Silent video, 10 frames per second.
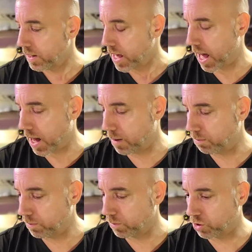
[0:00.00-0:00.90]

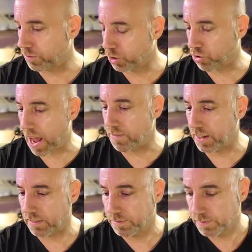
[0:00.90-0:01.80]
So if you drive
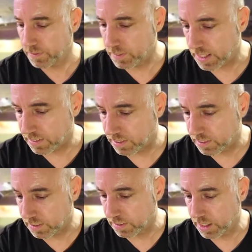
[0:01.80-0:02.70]
it,
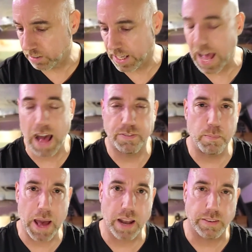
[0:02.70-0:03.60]
that's literally a half a
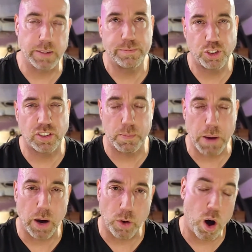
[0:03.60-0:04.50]
battery, just
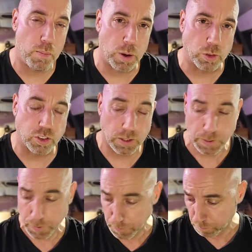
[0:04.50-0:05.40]
about, almost.
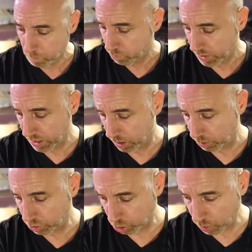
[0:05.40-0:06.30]

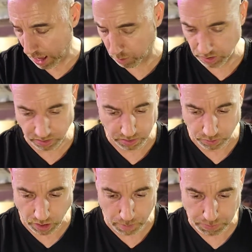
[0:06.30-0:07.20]
2 hours,
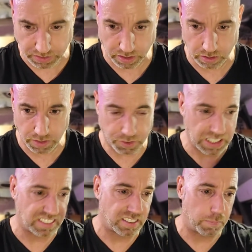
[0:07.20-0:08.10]
not a big deal. If you
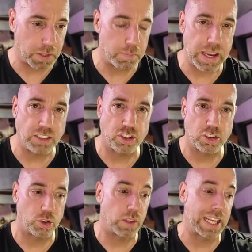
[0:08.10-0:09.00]
got something major to
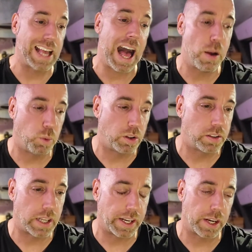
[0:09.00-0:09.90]
do like I
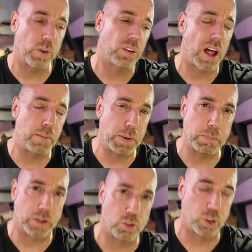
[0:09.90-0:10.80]
would, and I know a lot of
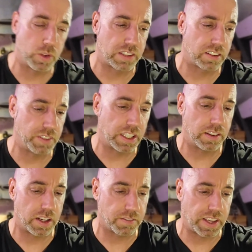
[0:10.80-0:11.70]
people don't do this, living
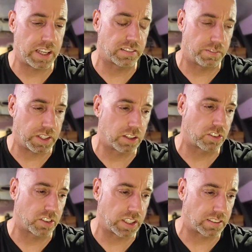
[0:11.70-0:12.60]
in their vans and
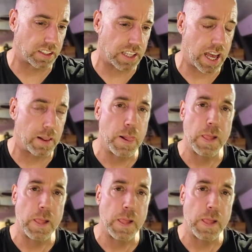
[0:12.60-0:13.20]
vehicles and things like that.